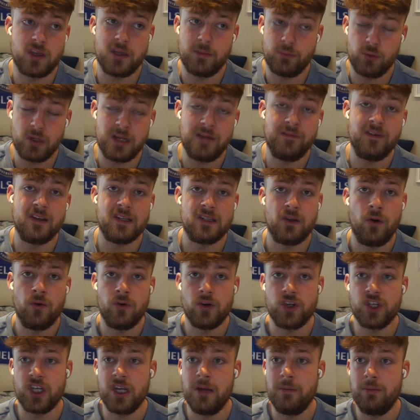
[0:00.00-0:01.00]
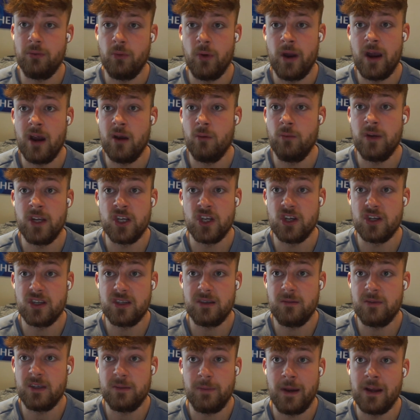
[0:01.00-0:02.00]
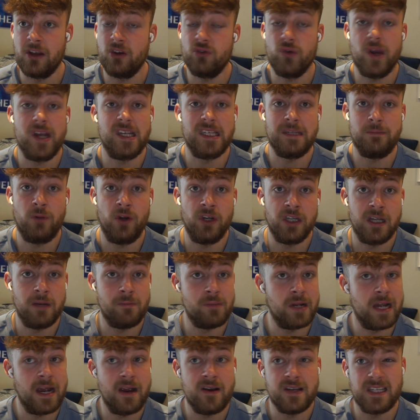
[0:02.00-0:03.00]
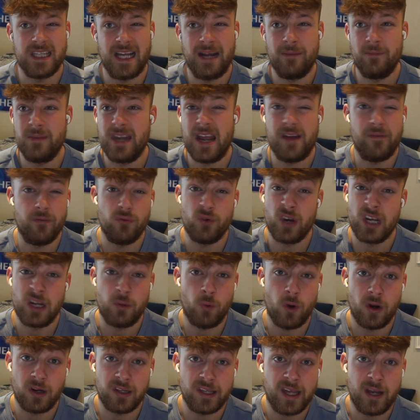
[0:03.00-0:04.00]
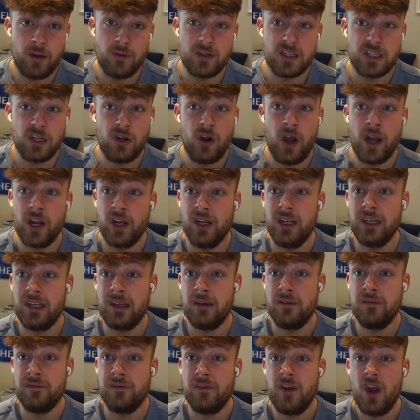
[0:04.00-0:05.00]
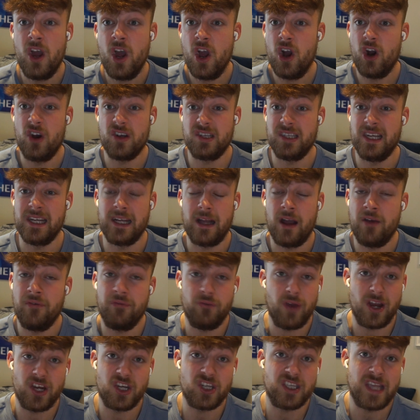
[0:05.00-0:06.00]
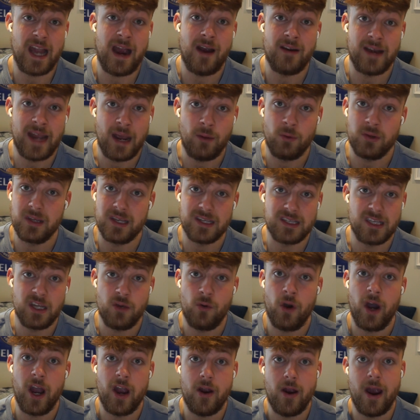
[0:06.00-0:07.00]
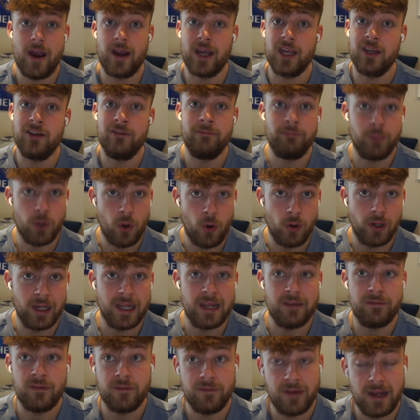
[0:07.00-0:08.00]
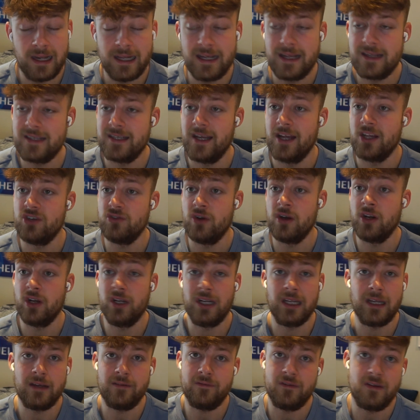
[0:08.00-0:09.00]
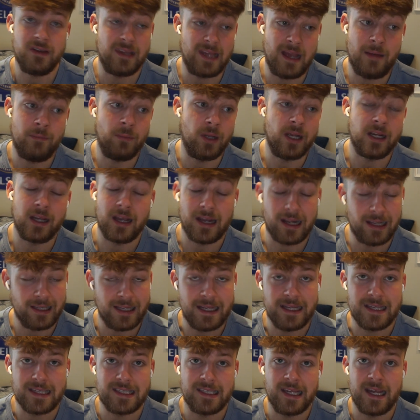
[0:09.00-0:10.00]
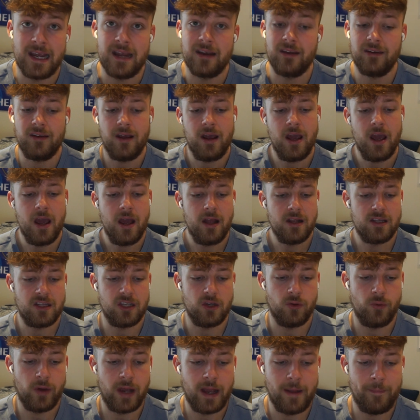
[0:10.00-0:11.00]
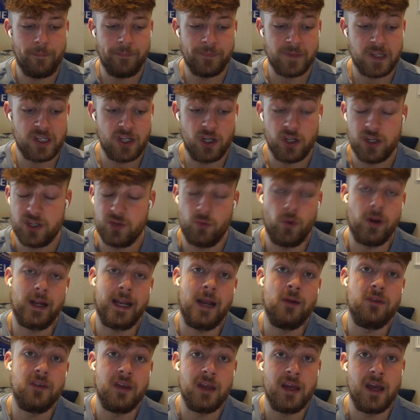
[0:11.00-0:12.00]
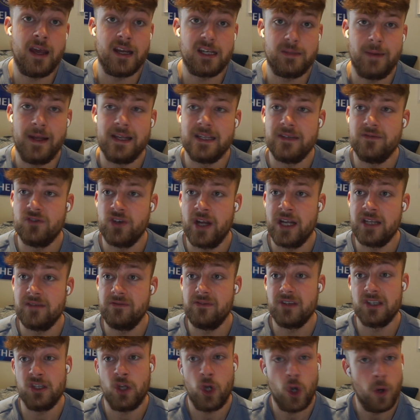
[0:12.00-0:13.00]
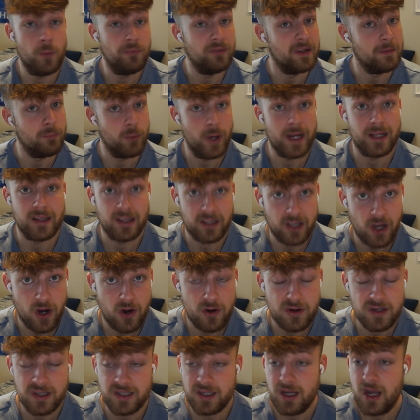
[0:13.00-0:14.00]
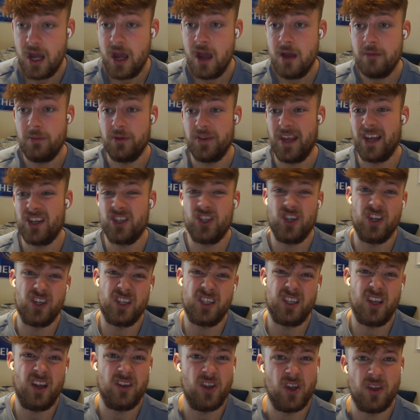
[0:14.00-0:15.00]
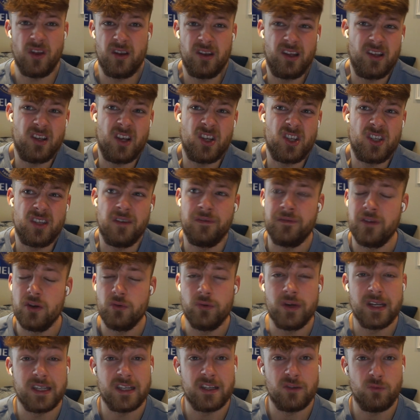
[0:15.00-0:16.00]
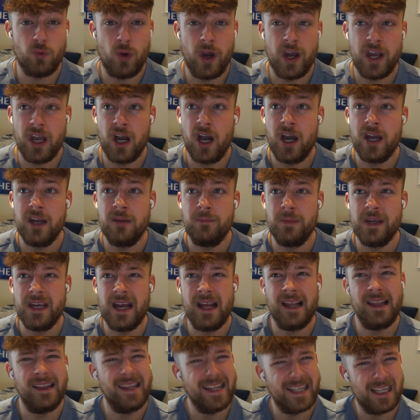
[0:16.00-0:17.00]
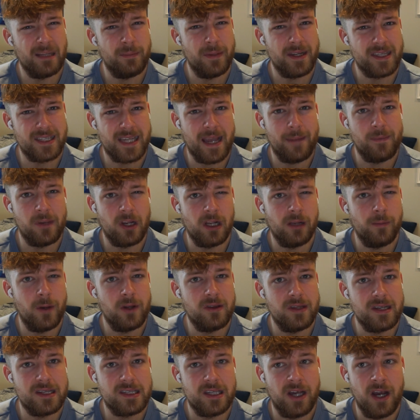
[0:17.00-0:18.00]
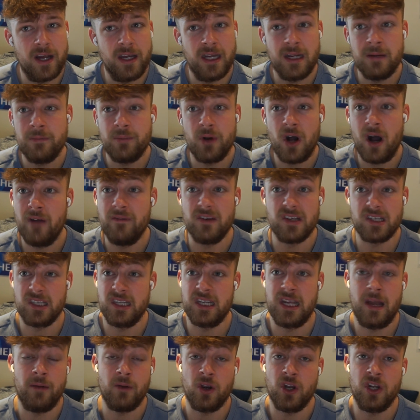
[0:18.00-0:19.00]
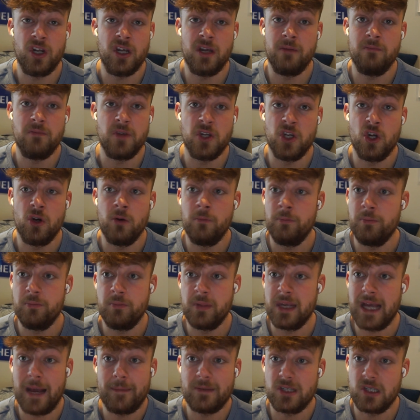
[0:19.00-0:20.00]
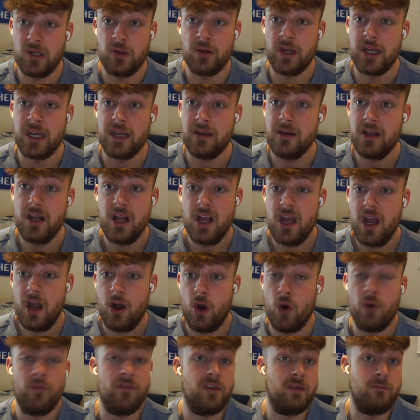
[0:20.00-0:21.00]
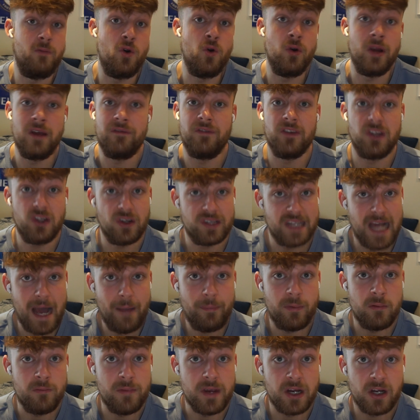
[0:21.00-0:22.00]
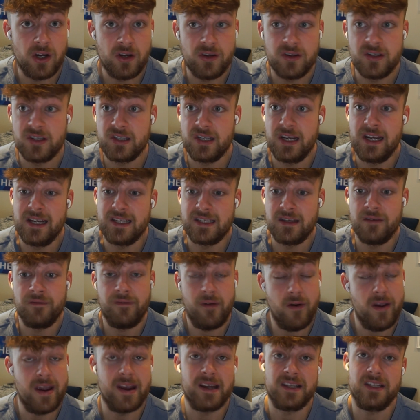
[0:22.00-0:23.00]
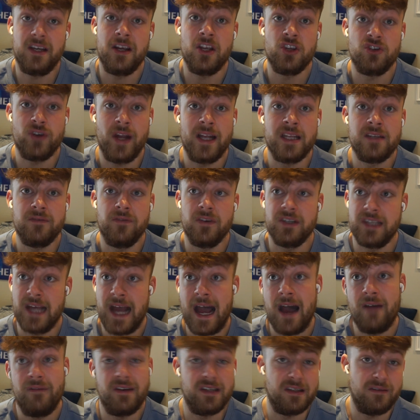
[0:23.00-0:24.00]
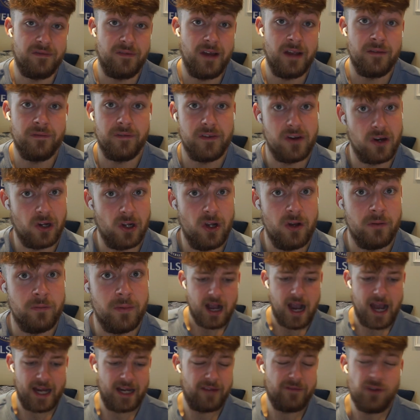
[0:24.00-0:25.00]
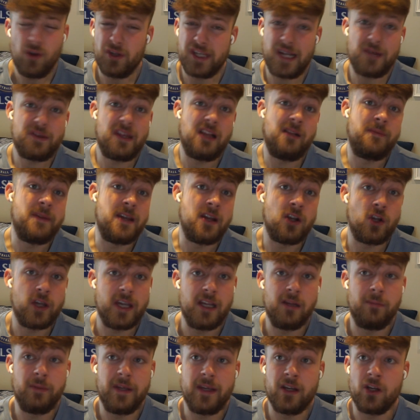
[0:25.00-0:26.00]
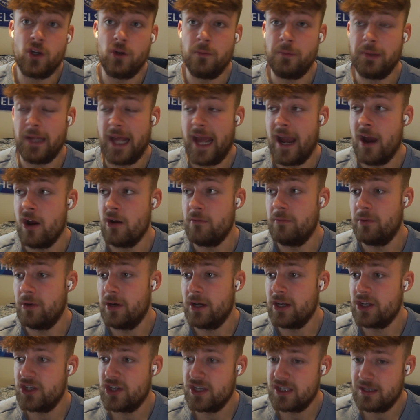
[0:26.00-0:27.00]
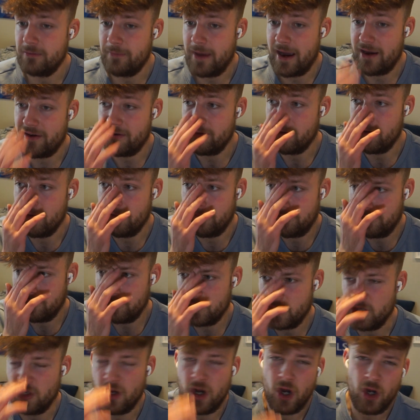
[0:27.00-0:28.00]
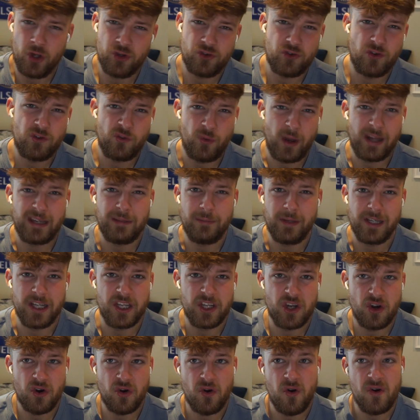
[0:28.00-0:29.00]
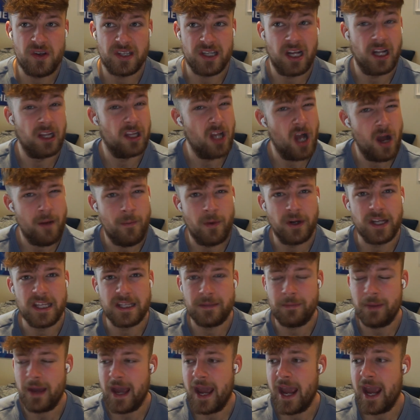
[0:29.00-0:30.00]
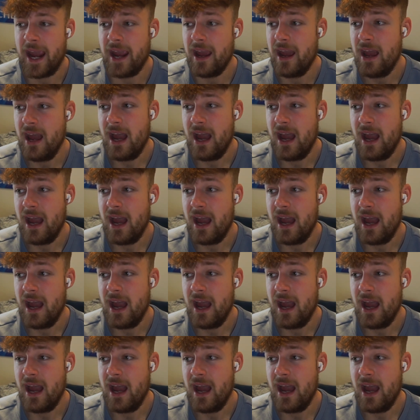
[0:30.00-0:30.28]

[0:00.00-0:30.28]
the previous ownership, where we just spent crazy money on players that never really worked out. So I'm going to give us like a fresh start now with this new hierarchy of Bowley, Vivelli, etc. I'm going to give them like a clean slate to work out the expensive transfers and hopefully break the curse. But that's just another, just a few reasons why I'd be a little bit skeptical about this signing. But obviously I'm going to, you know, be absolutely over the moon if it does happen, because it's a very exciting transfer to have as a fan for your club. And I've no doubt that he'll be a good player, but it's just a matter of, you know, 120 million euros, a lot of money to pay.